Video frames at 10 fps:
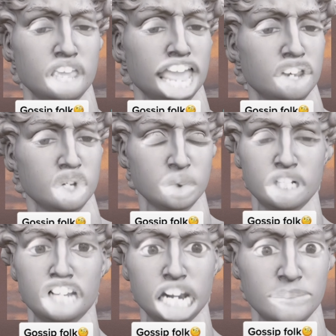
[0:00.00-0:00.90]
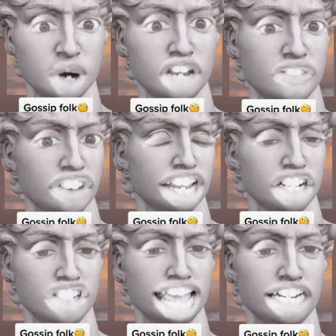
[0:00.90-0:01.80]
and you will not point
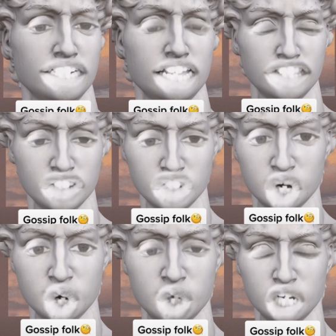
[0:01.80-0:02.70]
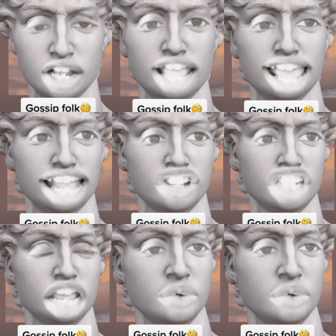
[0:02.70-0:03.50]
fingers at another soul and say,